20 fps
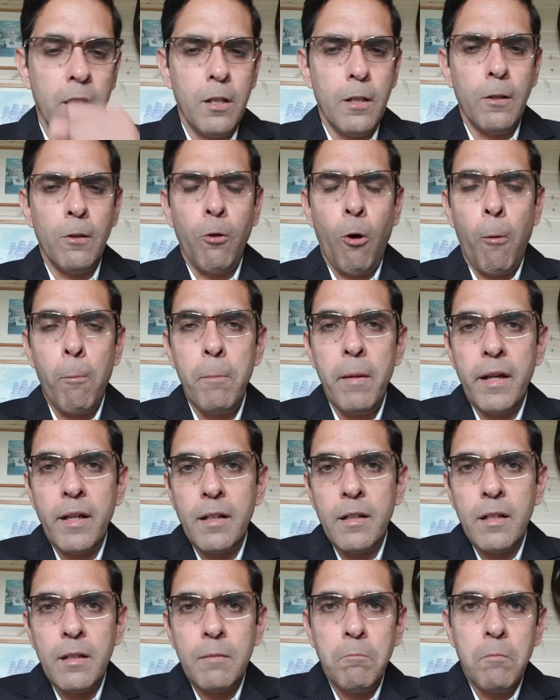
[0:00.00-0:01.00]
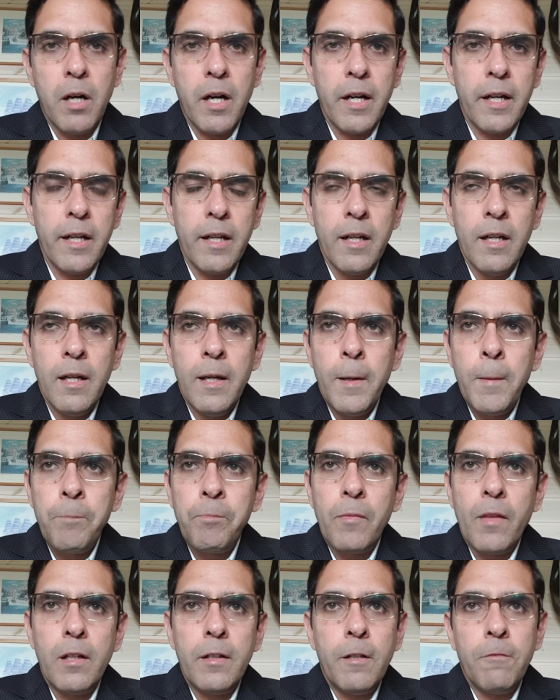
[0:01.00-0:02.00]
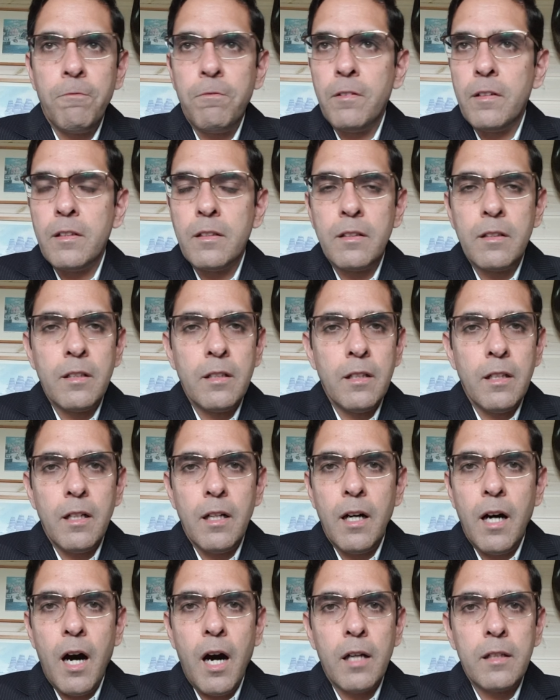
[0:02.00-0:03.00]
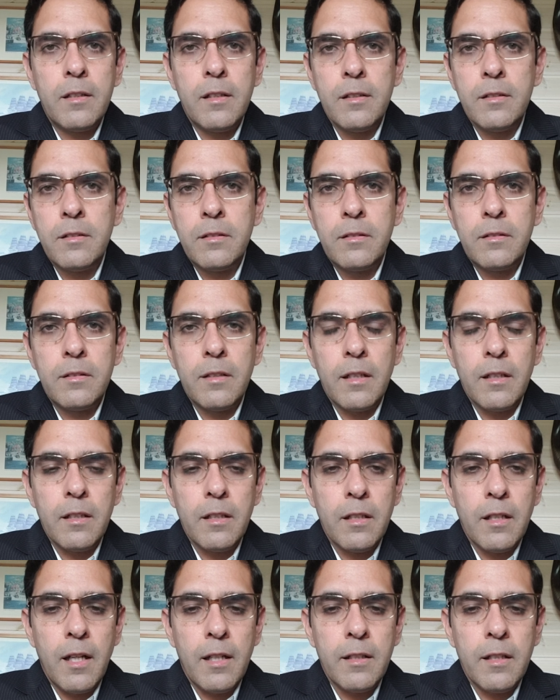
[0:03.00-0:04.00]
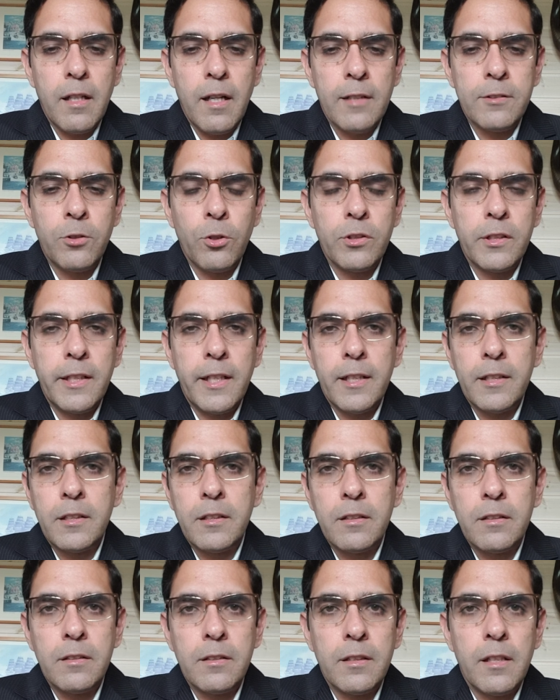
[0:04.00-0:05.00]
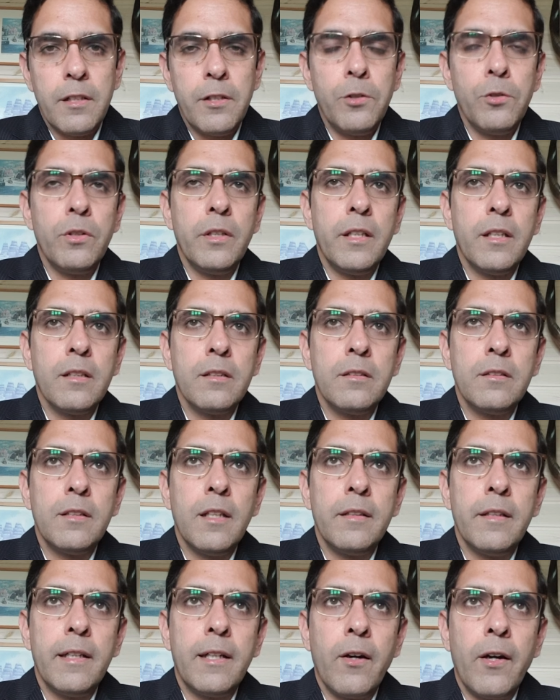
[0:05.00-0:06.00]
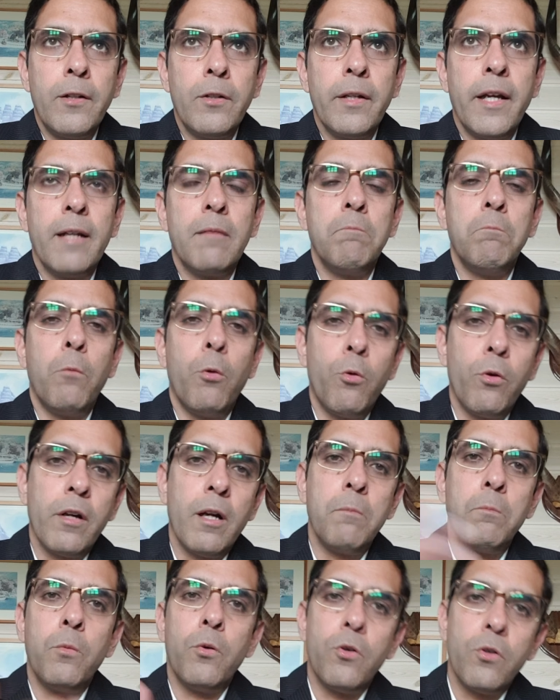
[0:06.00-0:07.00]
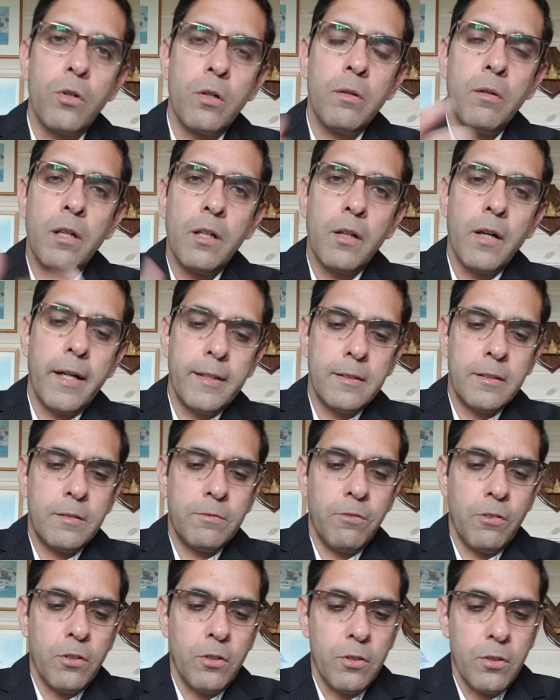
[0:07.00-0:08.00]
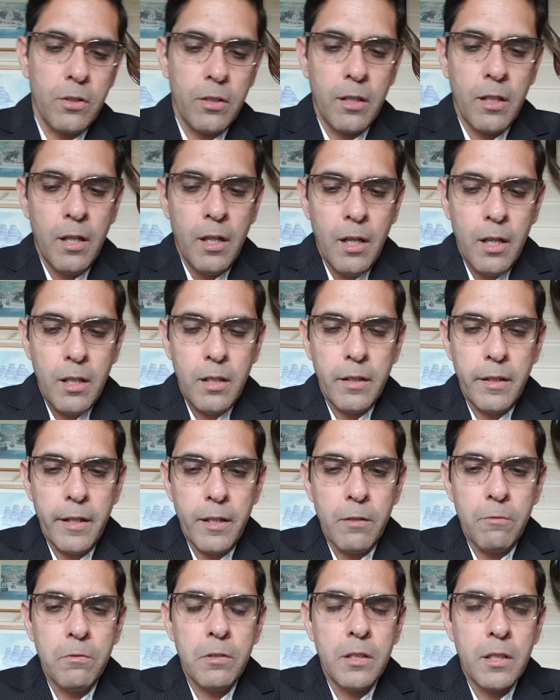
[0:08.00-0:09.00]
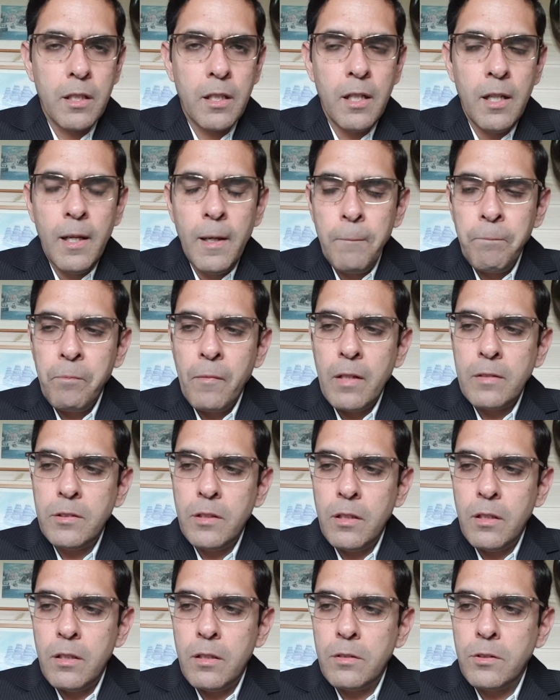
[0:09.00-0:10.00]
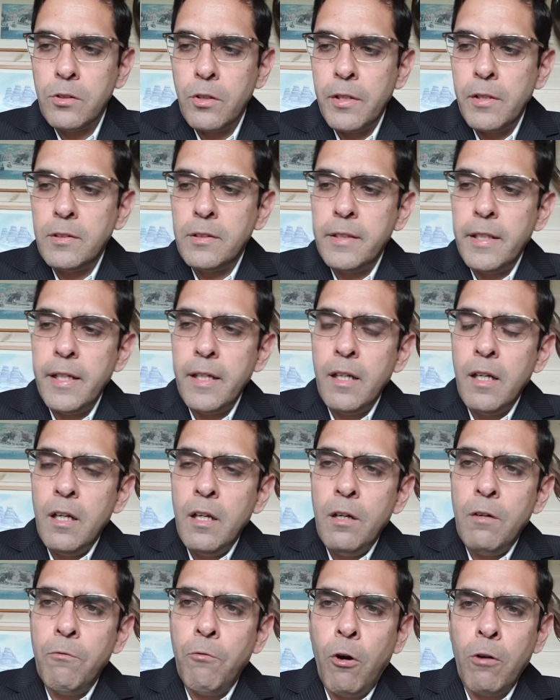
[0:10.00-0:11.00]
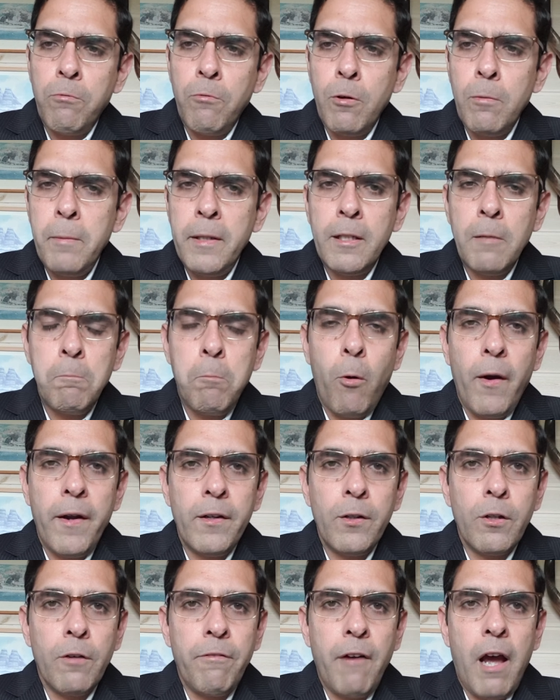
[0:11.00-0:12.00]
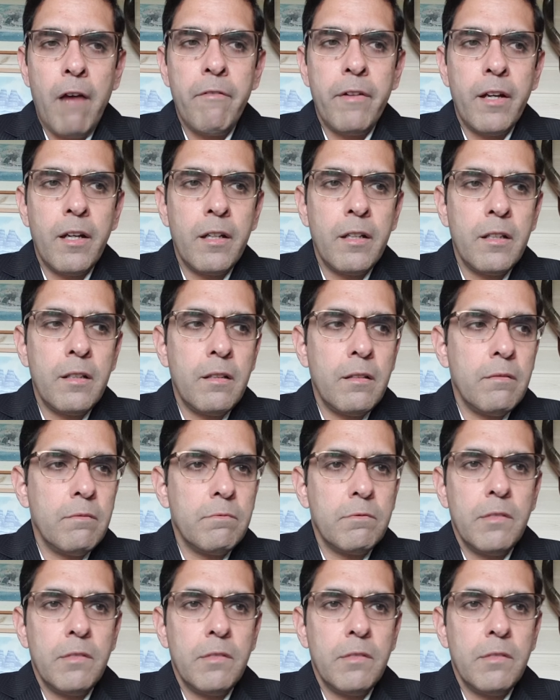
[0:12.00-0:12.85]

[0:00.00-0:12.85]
lobbying by different artists and associations and unions, and they try to get more and more rights for their work. So you see, what would be the point of having